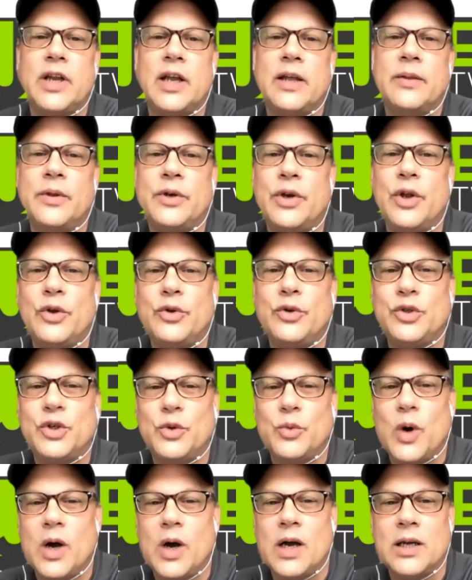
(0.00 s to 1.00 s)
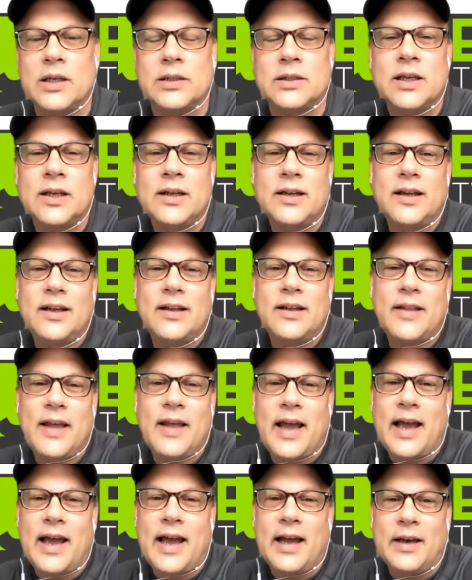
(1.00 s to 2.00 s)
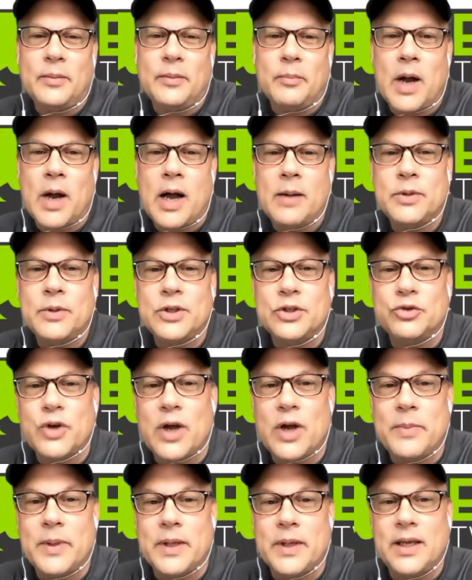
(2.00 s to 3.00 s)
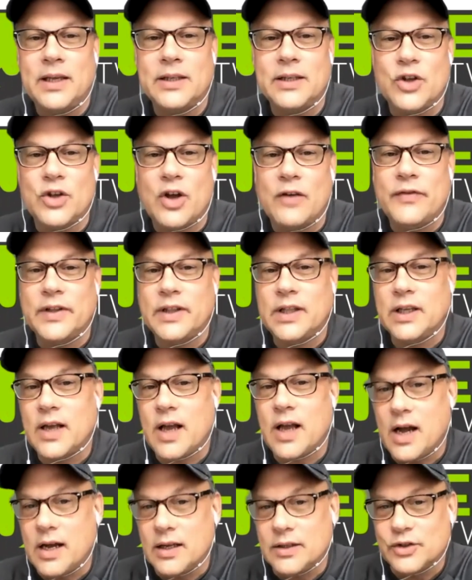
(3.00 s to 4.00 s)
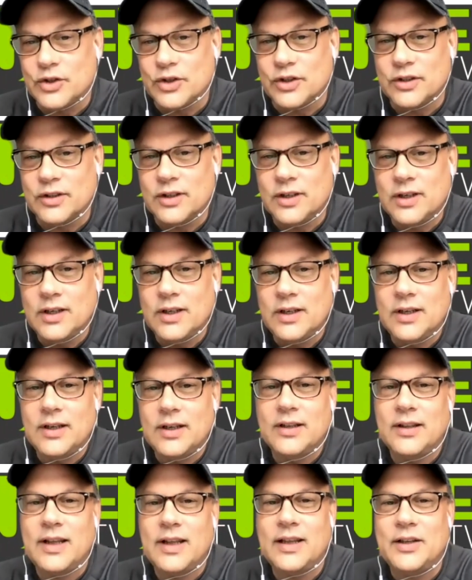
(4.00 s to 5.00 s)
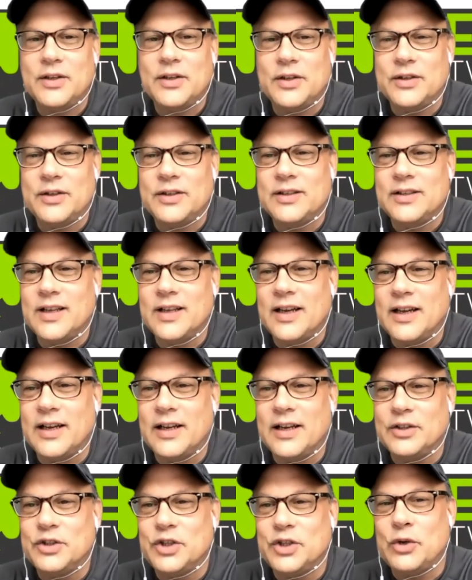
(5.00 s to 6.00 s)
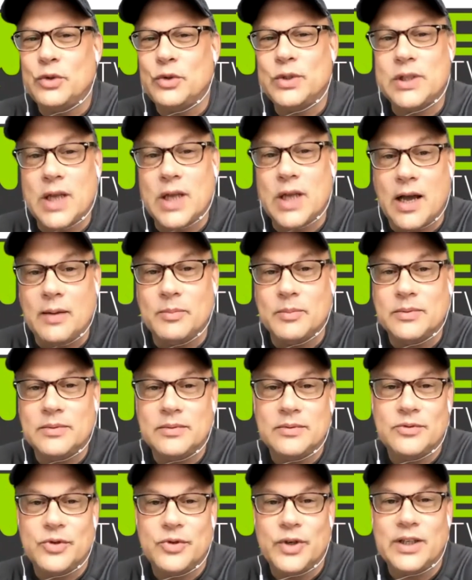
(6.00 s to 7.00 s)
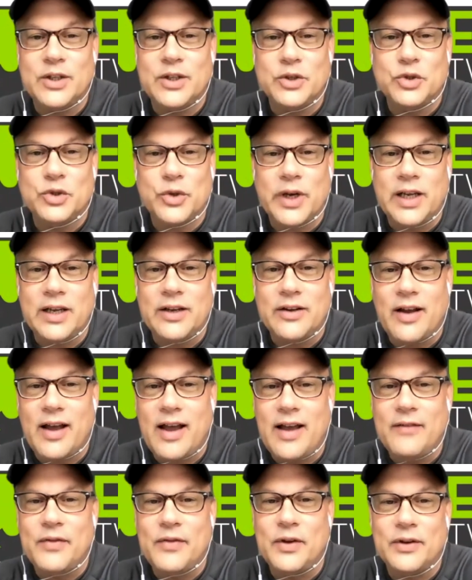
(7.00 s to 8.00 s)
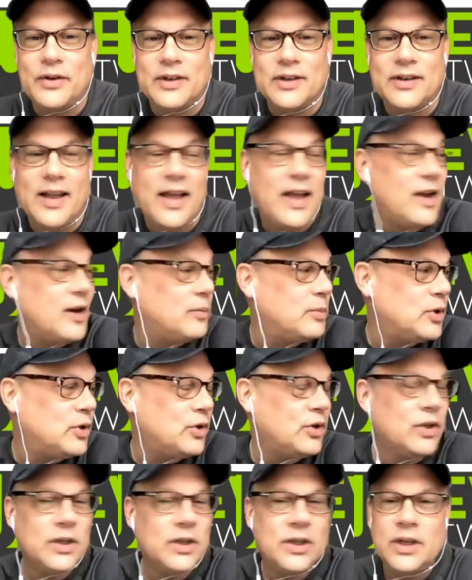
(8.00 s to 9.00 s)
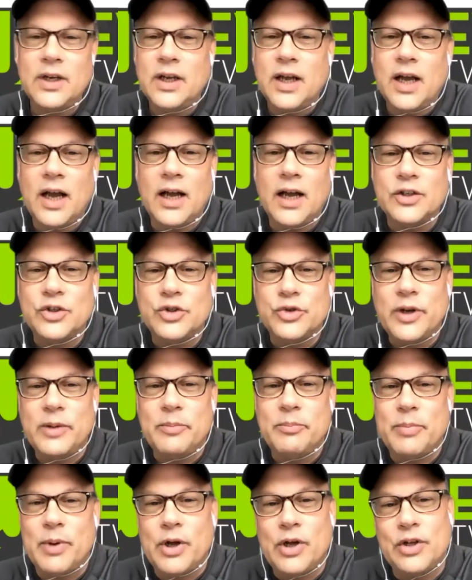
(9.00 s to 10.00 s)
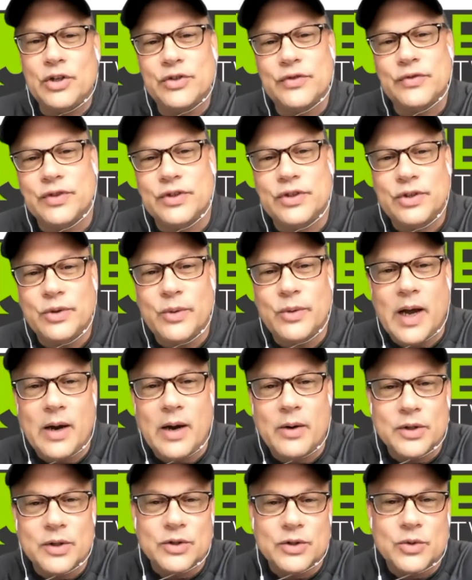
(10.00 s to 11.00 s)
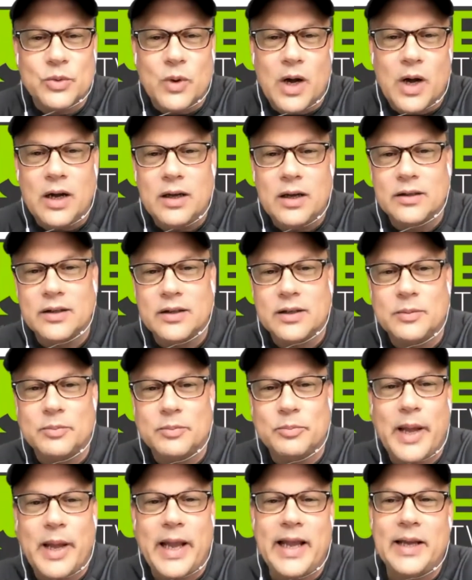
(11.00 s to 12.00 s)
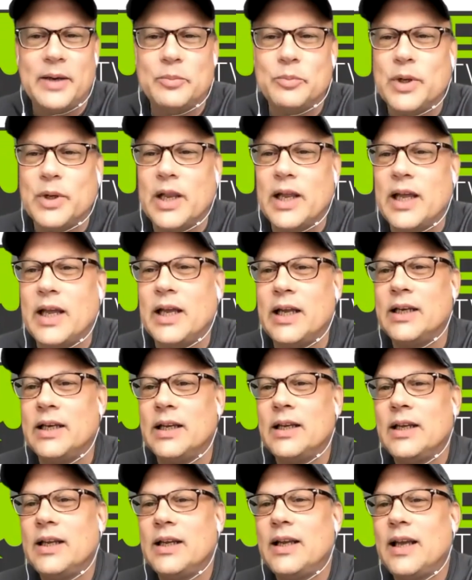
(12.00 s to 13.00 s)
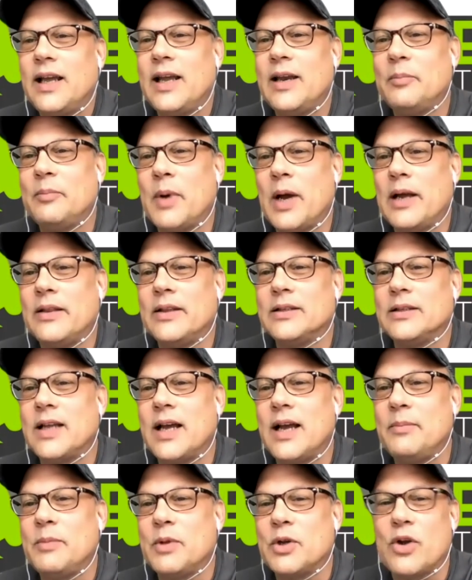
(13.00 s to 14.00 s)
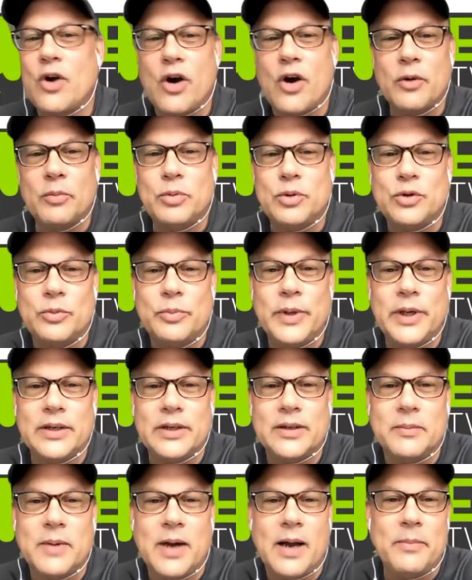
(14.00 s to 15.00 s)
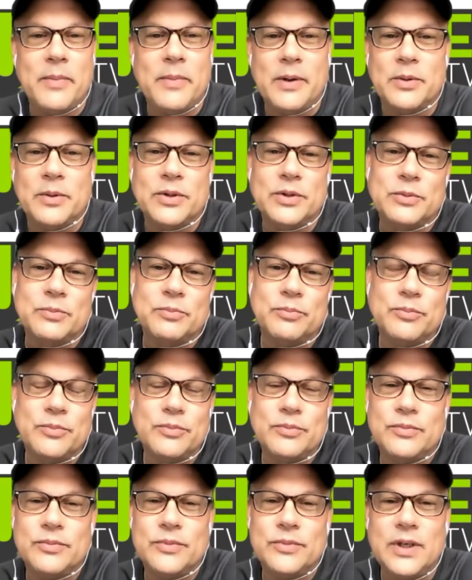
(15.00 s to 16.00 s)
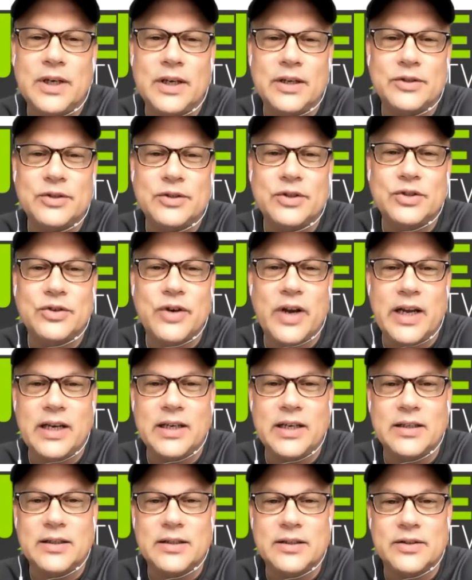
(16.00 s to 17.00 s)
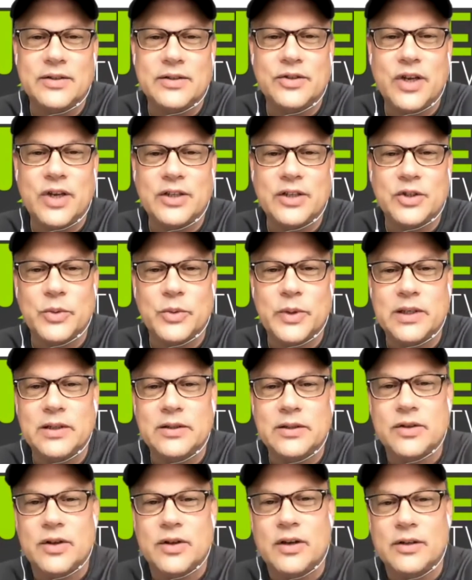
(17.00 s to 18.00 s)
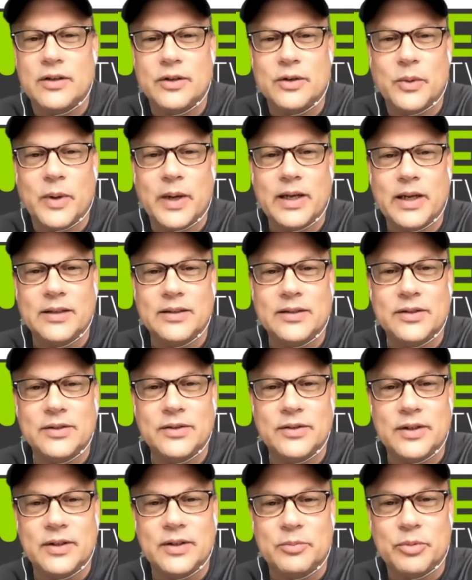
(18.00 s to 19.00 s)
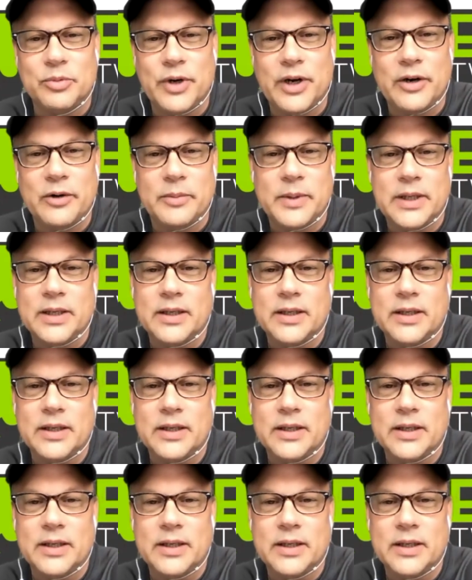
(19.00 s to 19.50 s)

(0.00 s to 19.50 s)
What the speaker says: And the notion was that mom could drop the kids off at the concert. They could dose up, drink their drink, or have their little edible, trip balls for 2 hours while the band played. And by the time the carpool picked them up, they were, you know, straight as Jesuits on their way to the prayer meeting.